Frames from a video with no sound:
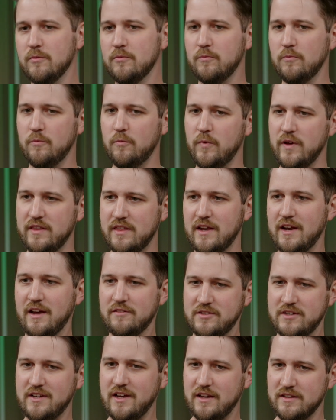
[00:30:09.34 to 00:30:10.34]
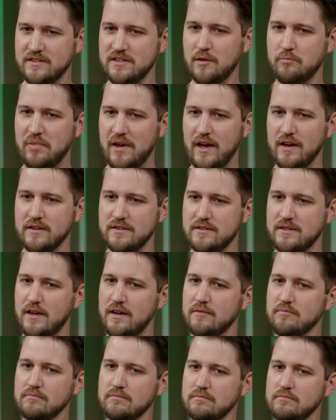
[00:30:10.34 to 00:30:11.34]
We then have to take a step back and say,
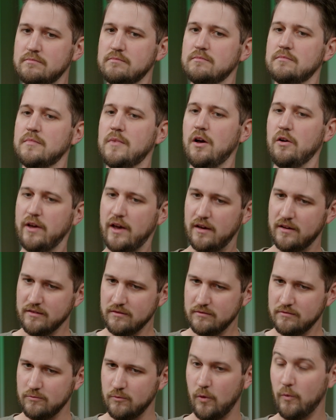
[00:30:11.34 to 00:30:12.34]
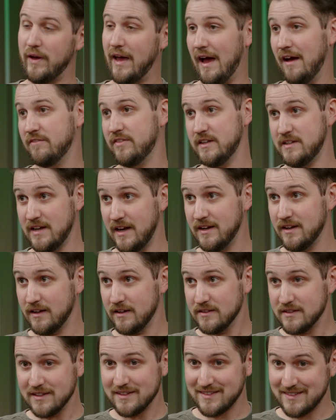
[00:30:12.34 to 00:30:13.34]
okay, well, we have the data
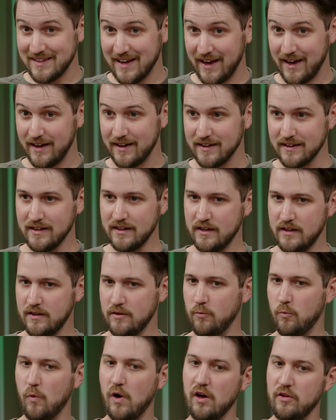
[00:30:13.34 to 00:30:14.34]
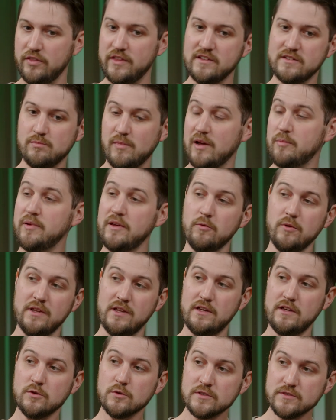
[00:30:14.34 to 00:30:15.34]
to say, while this might be really
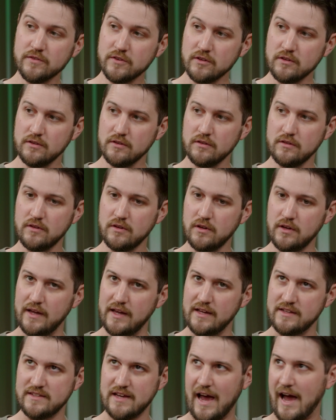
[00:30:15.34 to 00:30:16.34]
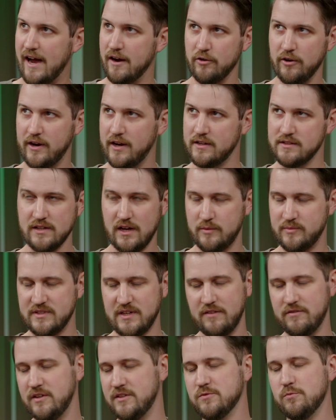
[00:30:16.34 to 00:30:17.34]
useful, its aggregate time
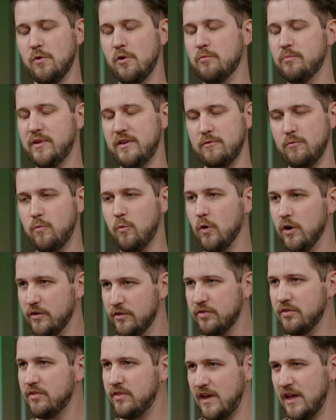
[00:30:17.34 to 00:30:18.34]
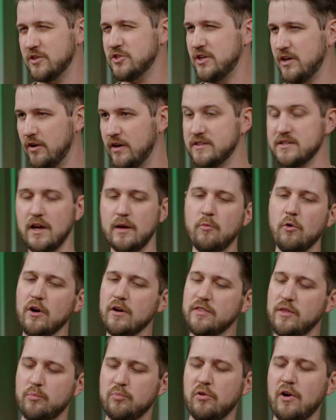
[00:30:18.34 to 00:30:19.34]
savings won't be worth the engineering time, or
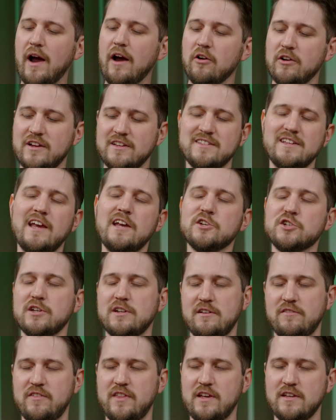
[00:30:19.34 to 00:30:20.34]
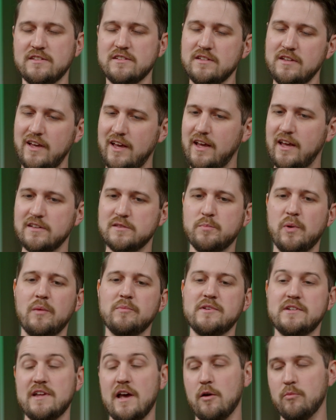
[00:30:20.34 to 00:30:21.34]
the prioritization of this, it gets bumped
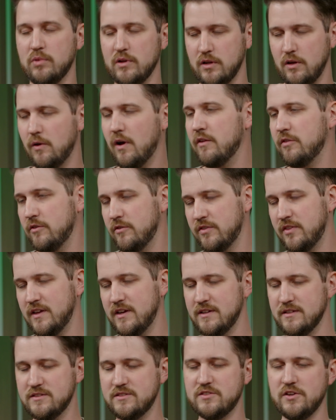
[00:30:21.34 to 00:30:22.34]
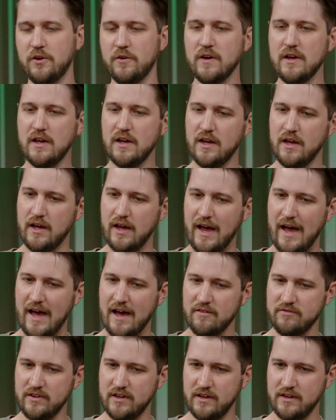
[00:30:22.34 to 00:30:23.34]
down below other things. So
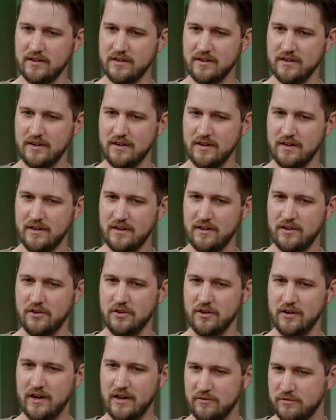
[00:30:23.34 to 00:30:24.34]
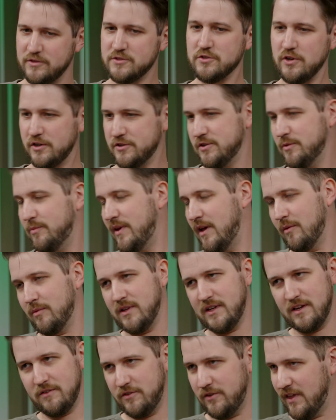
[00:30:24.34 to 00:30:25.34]
having your infrastructure be able to
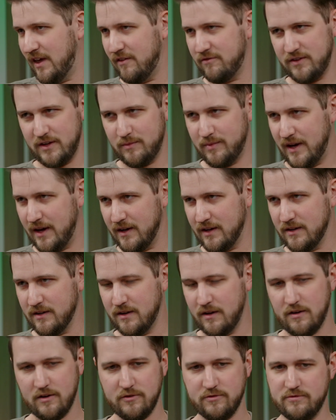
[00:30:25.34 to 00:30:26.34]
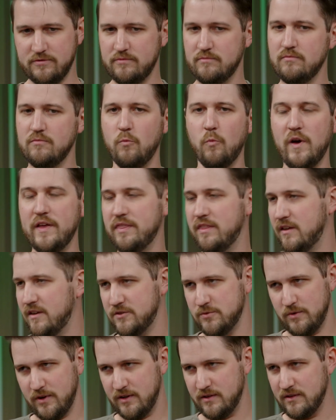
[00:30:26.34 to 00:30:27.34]
give you that feedback of when things
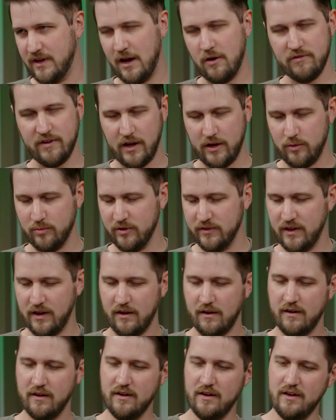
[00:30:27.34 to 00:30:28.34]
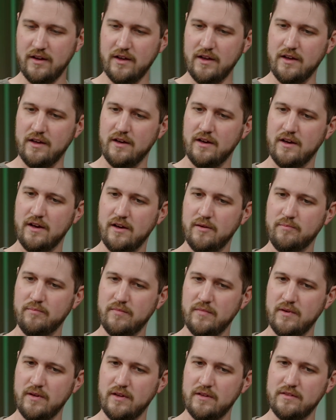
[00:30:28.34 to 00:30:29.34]
run, how valuable they are,
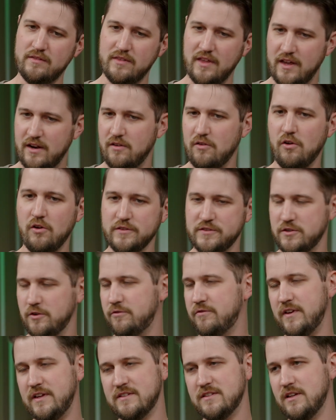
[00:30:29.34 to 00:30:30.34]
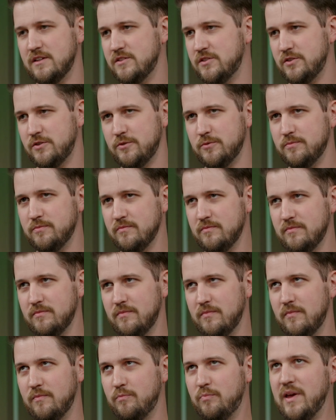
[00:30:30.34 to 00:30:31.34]
then also feeds into
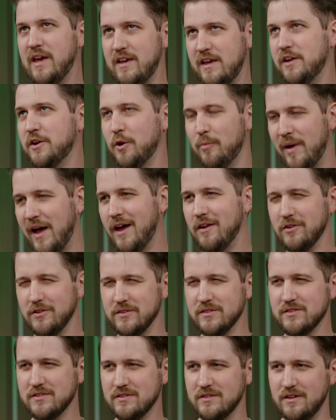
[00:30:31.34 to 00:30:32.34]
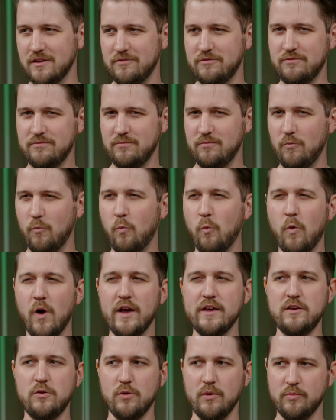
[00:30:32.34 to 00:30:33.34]
picking your battles of what
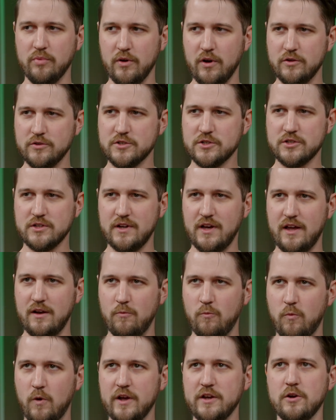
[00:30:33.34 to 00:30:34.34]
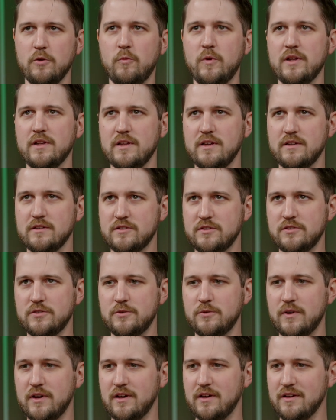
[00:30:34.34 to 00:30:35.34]
you approach and what you're willing to
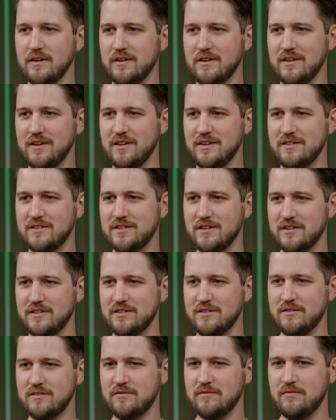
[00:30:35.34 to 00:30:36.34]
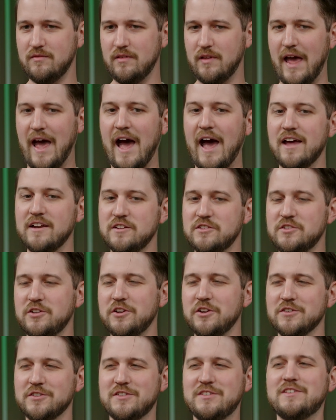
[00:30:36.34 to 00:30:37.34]
add to
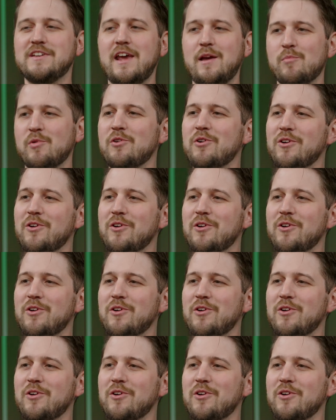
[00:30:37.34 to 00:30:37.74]
your stable.